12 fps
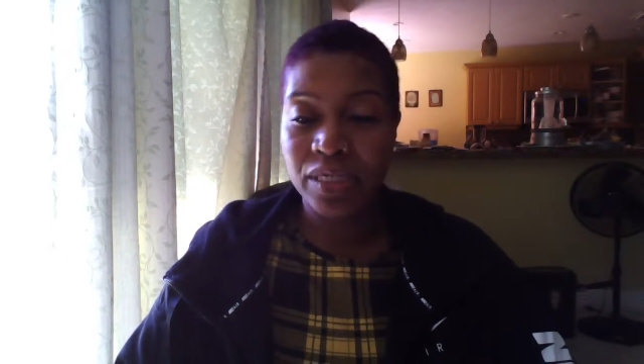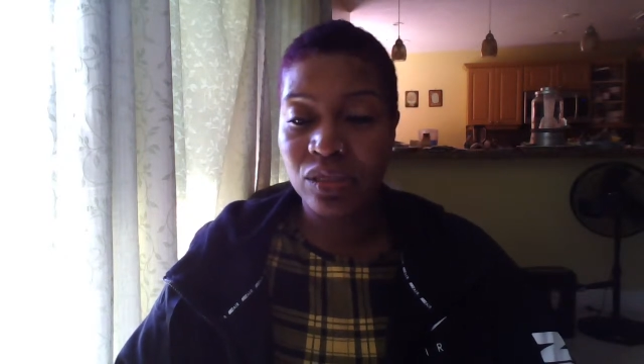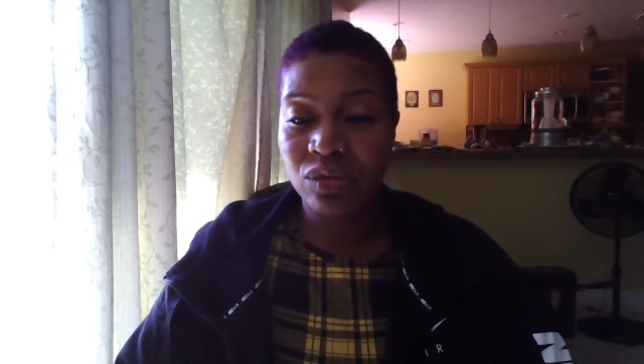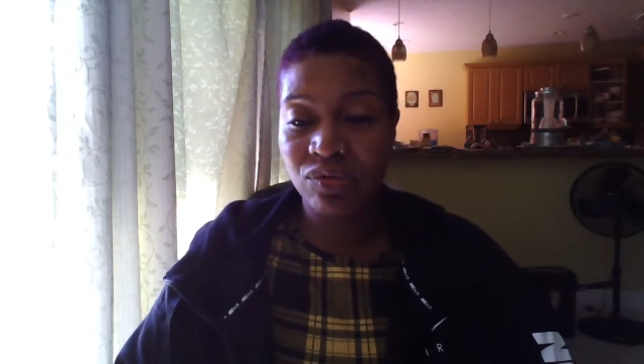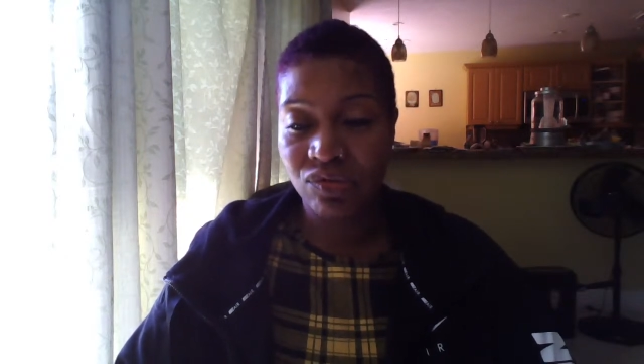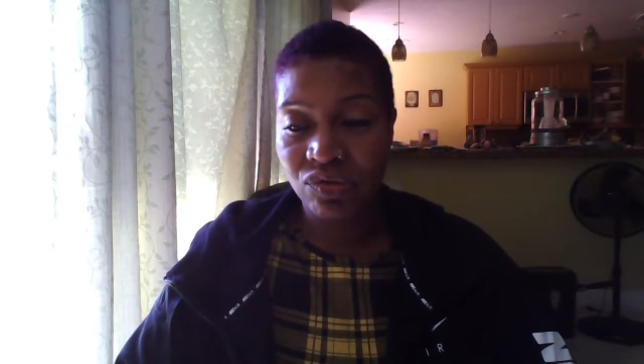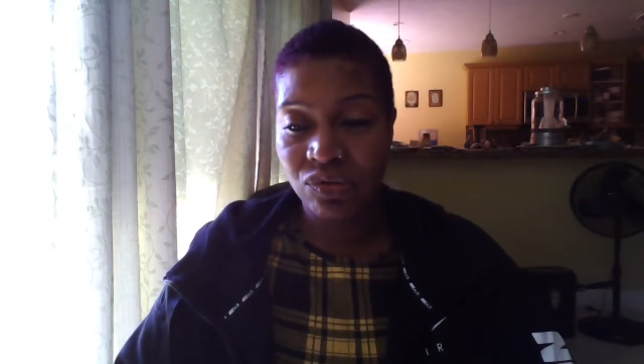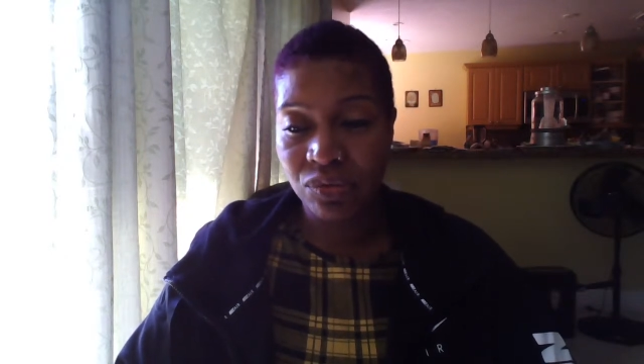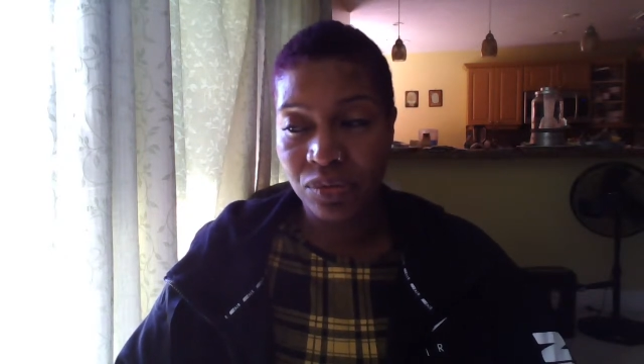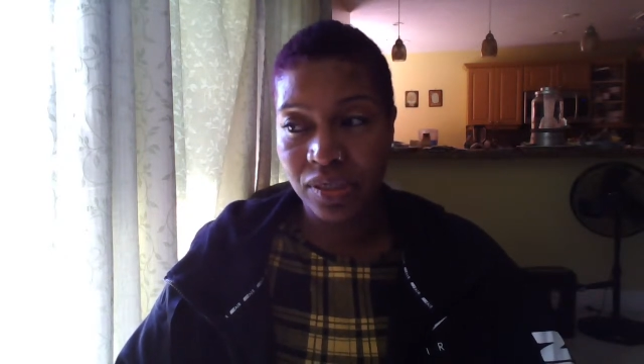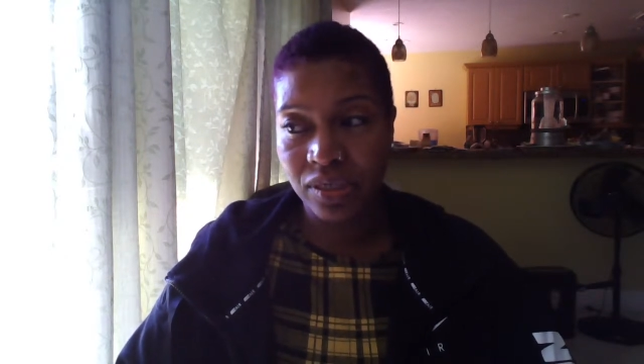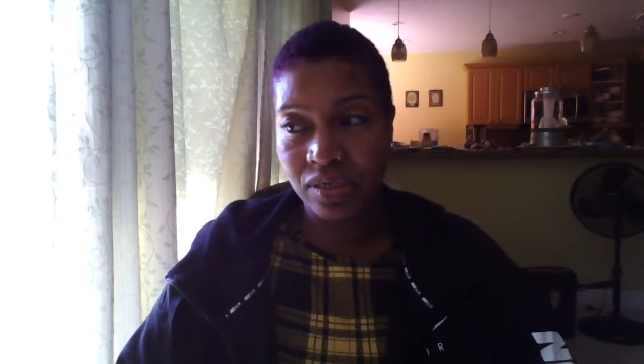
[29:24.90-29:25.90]
those two
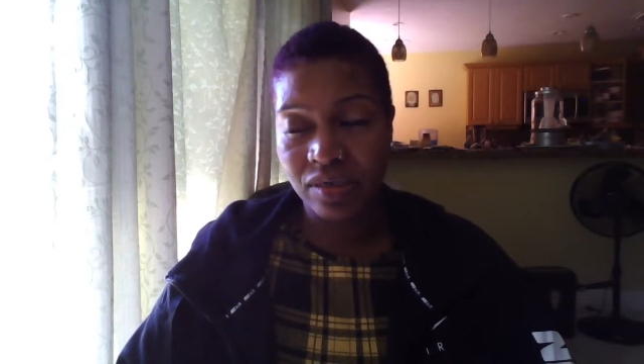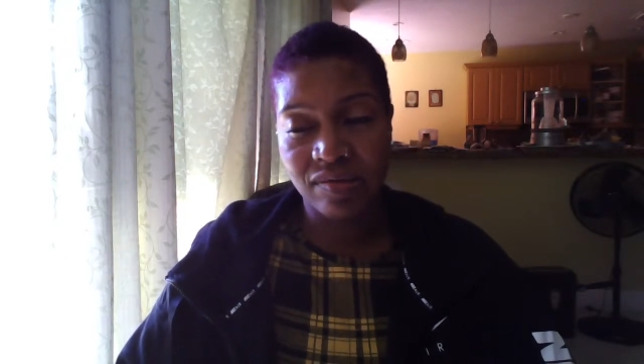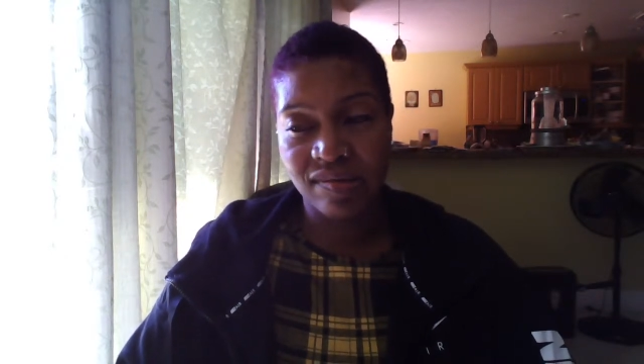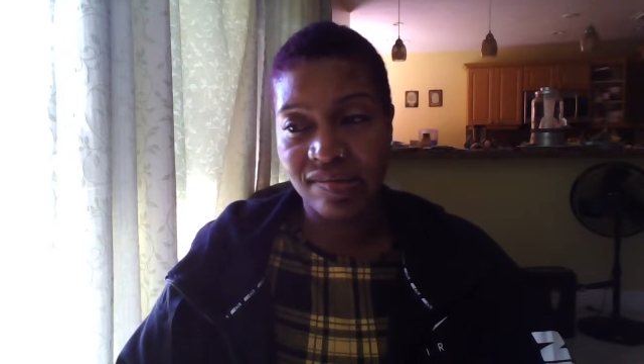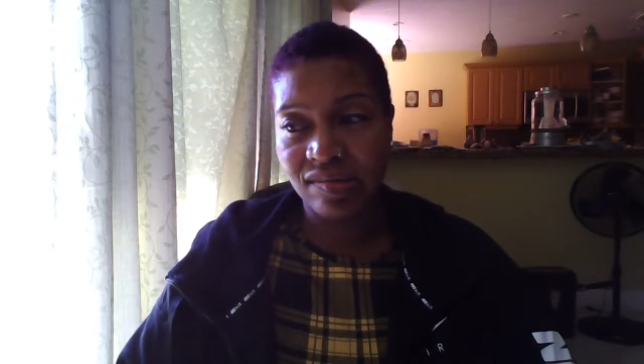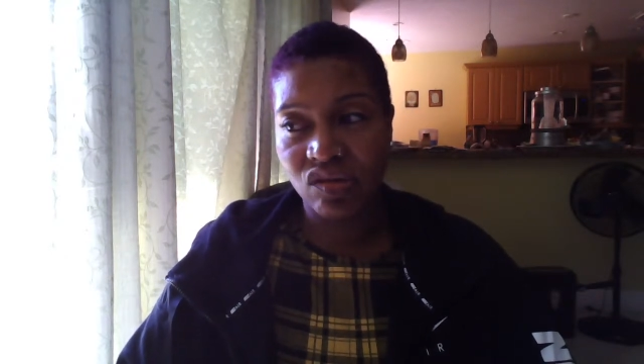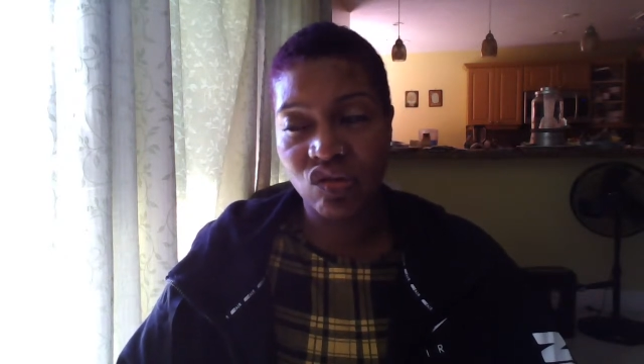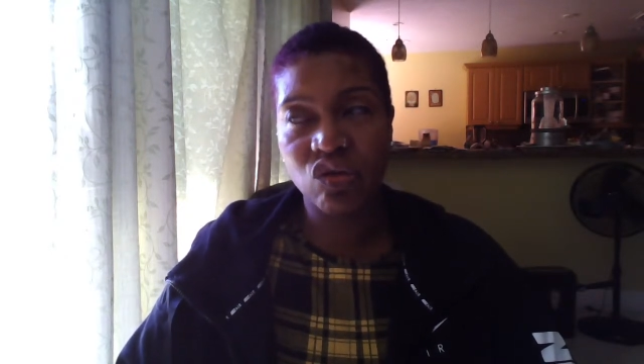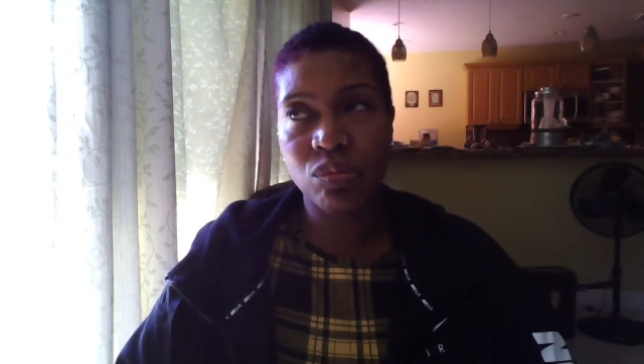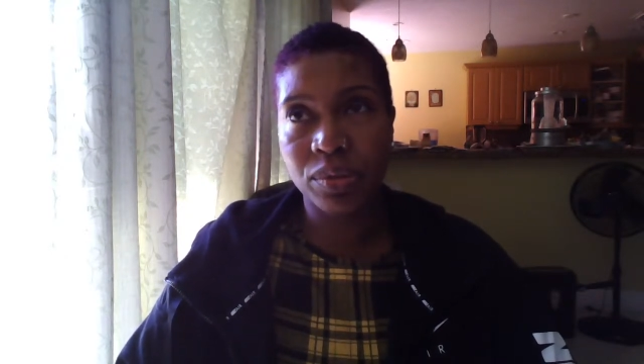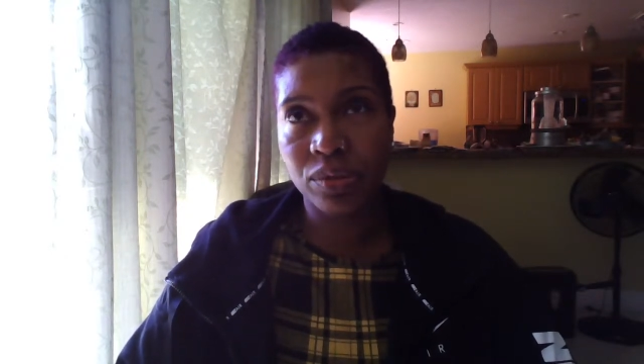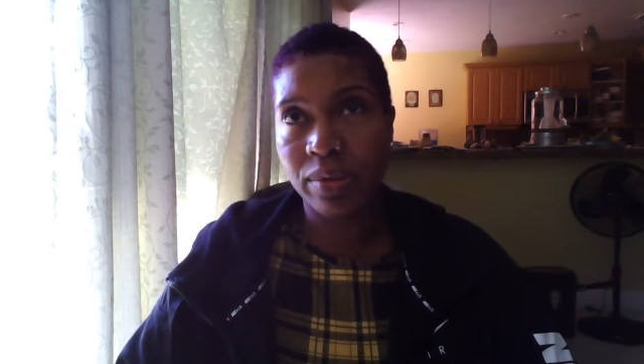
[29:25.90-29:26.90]
were just super